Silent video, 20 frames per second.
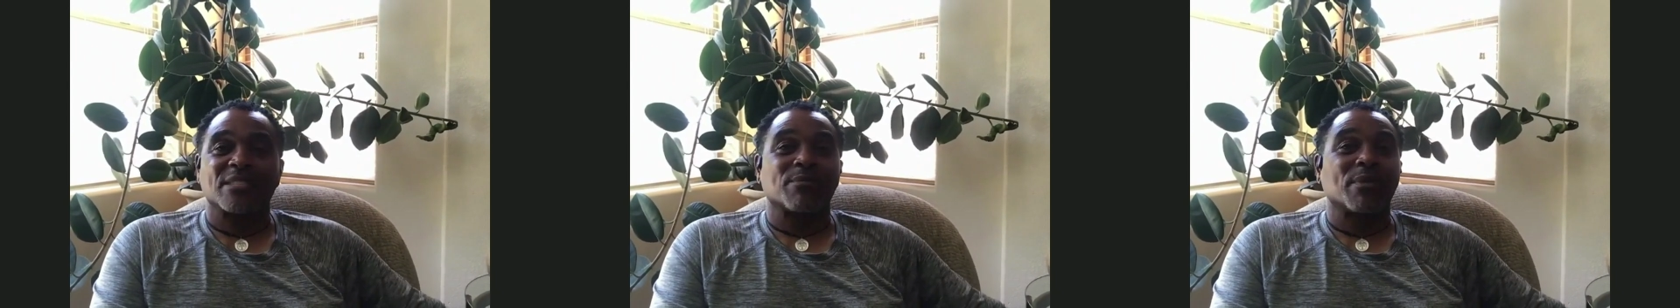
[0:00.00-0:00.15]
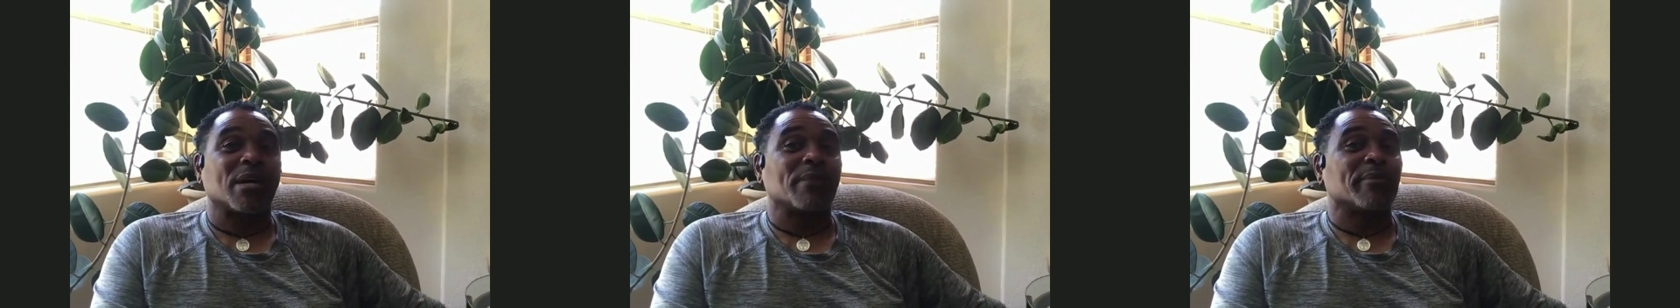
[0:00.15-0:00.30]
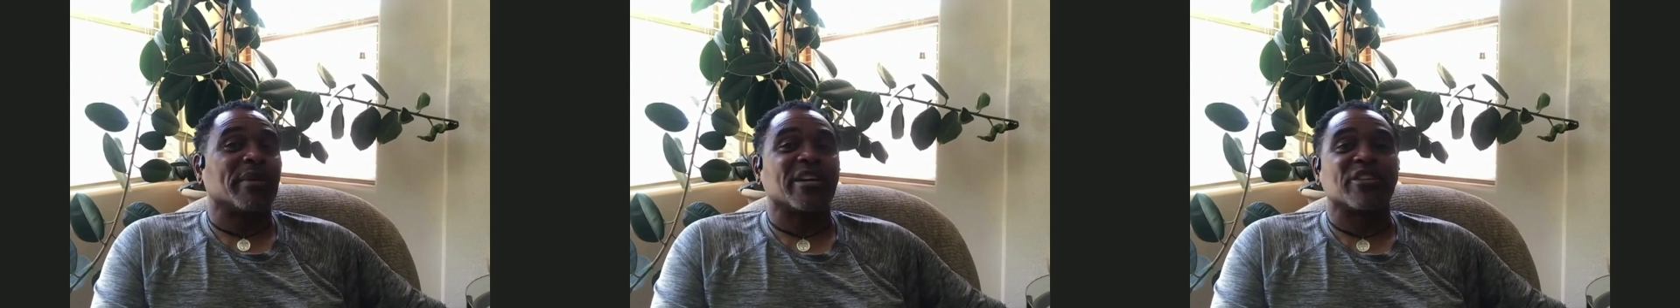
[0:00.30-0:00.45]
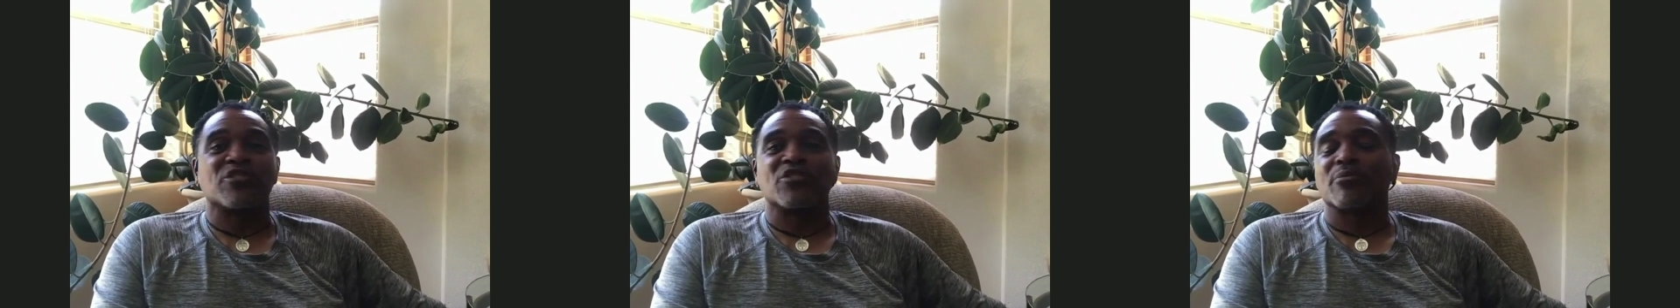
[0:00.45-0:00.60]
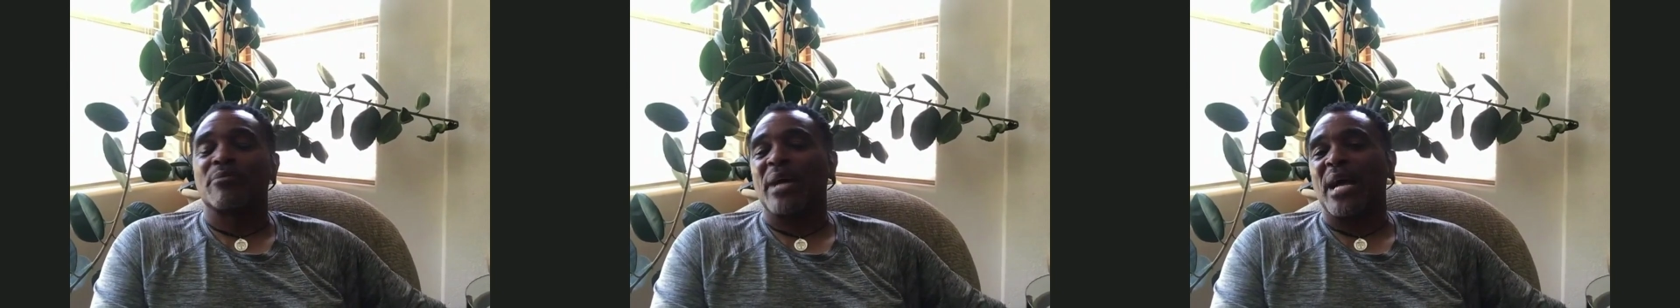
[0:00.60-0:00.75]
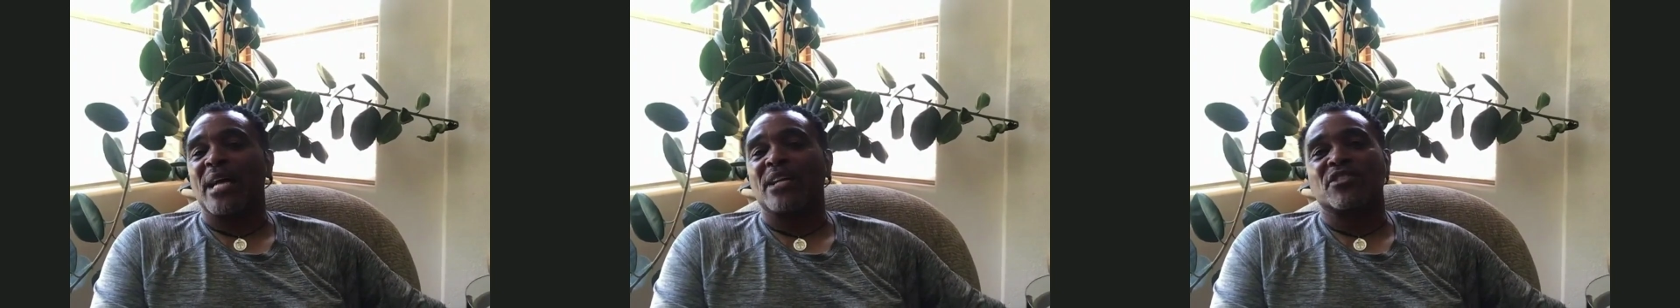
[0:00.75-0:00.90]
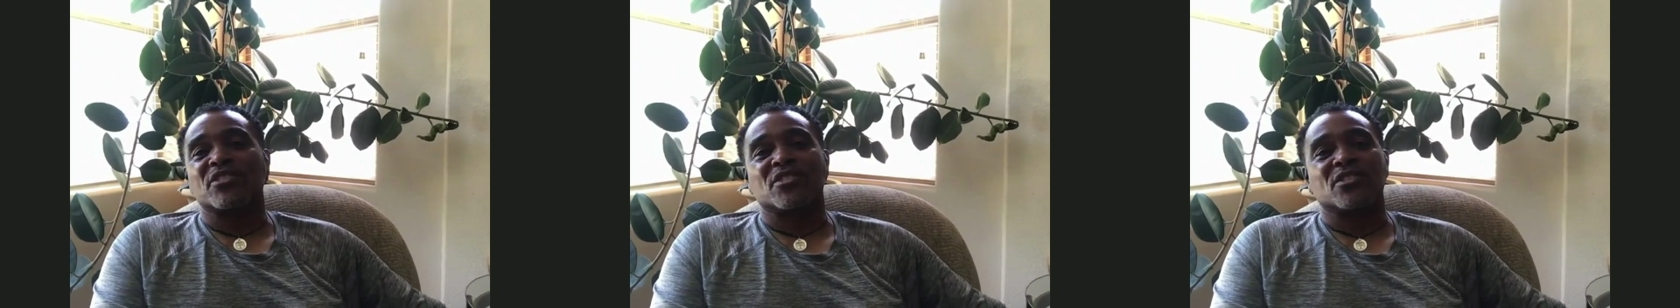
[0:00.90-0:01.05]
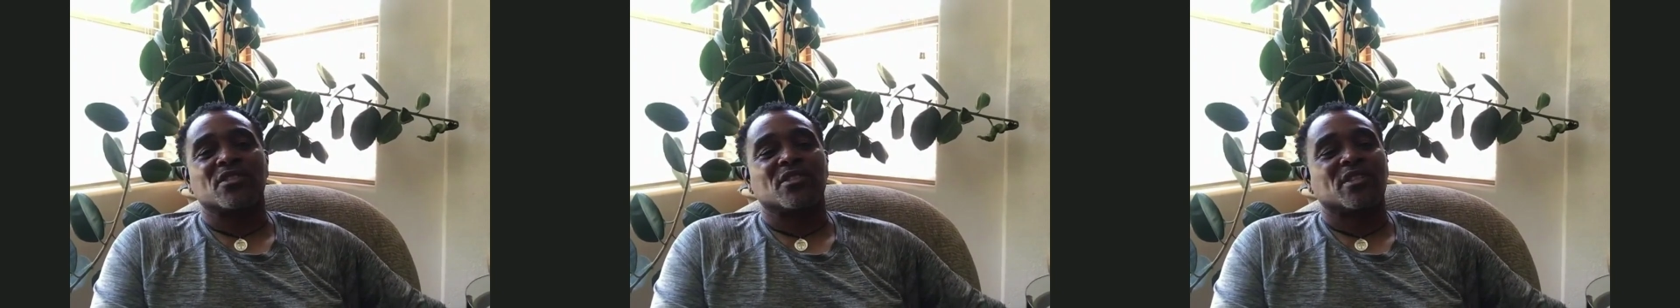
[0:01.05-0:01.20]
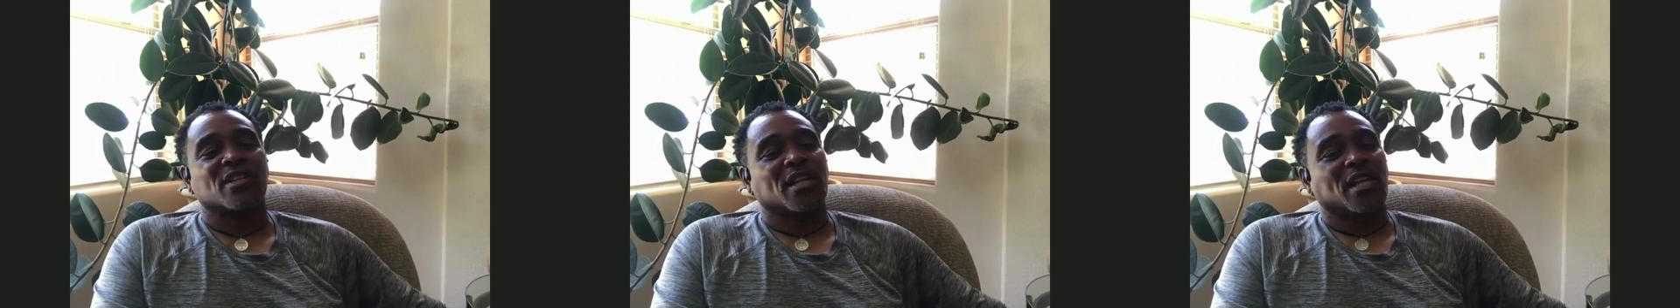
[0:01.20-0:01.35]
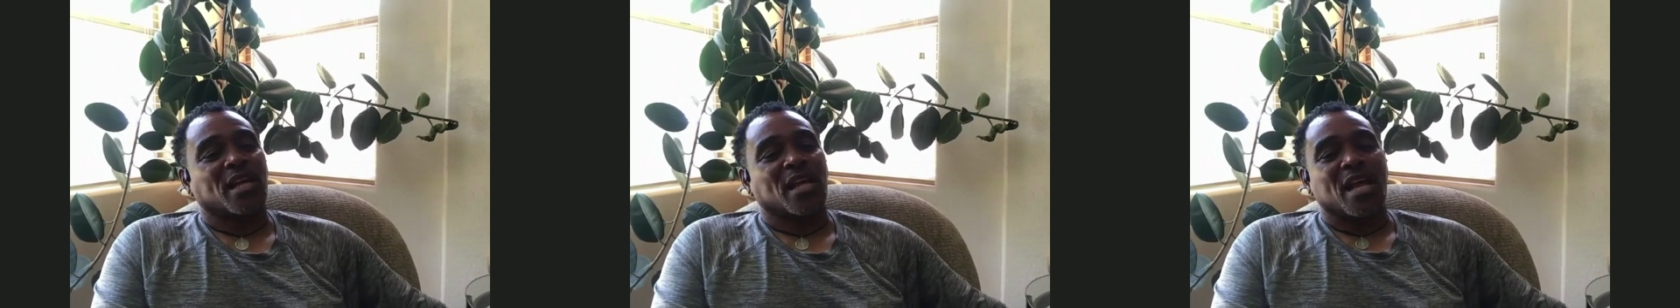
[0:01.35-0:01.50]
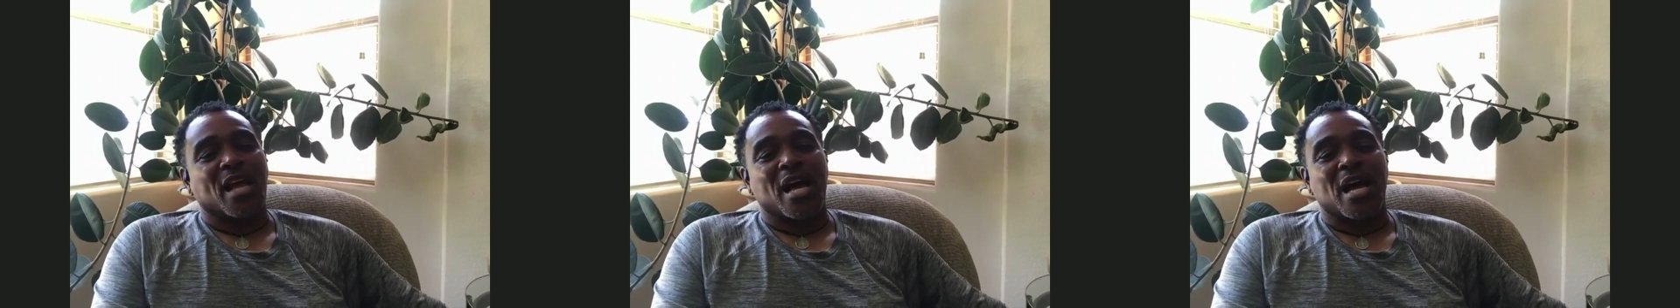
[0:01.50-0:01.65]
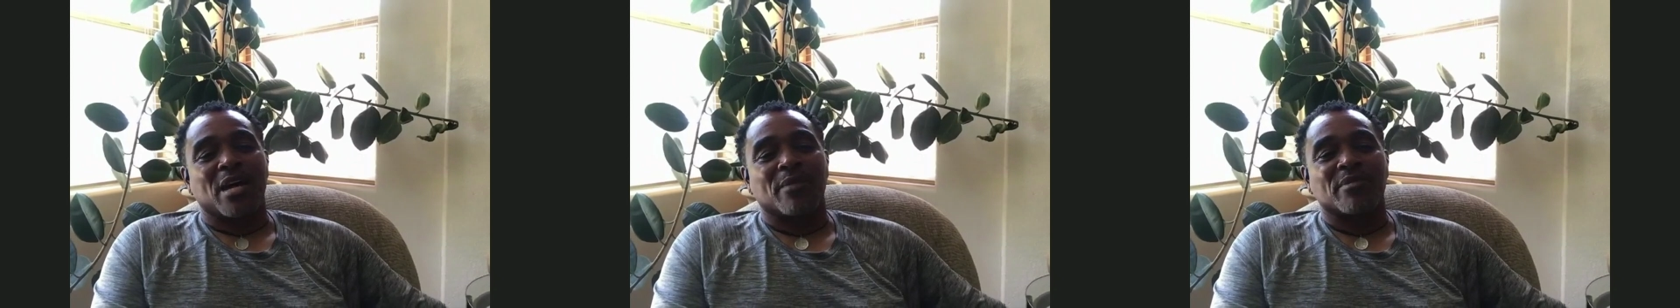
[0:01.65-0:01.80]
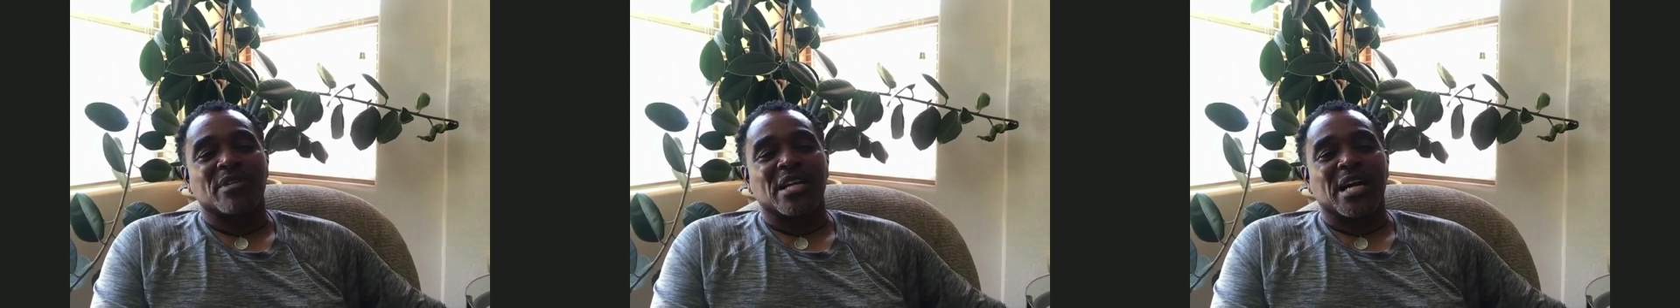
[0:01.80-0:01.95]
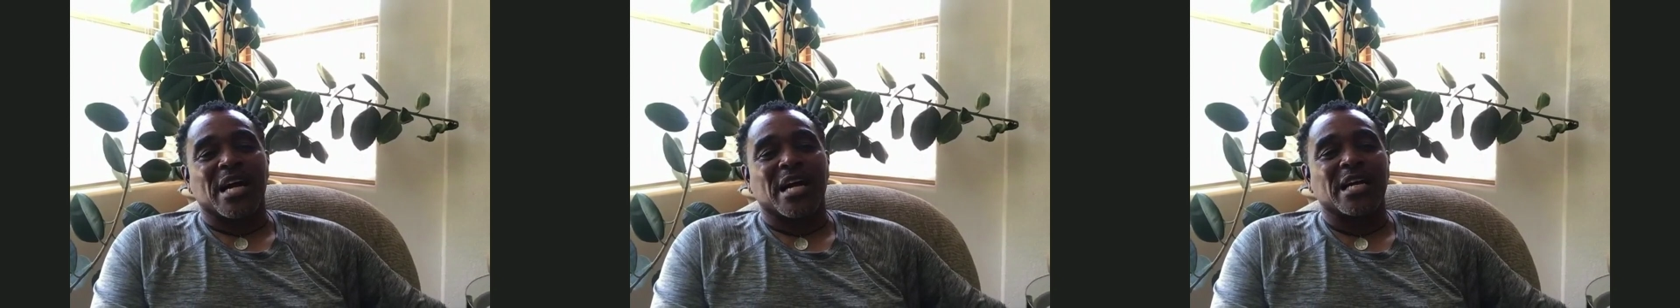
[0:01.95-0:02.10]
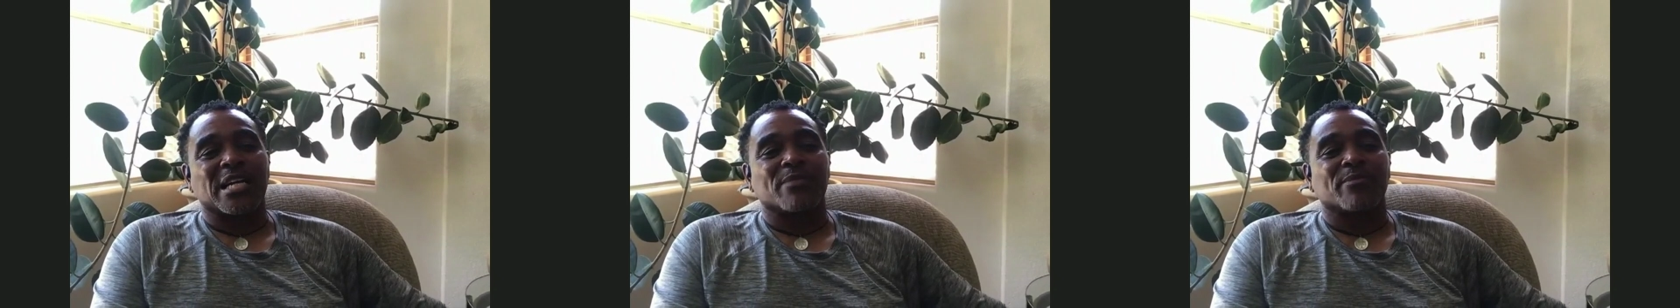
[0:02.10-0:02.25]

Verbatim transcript: That's my major passion. I mean,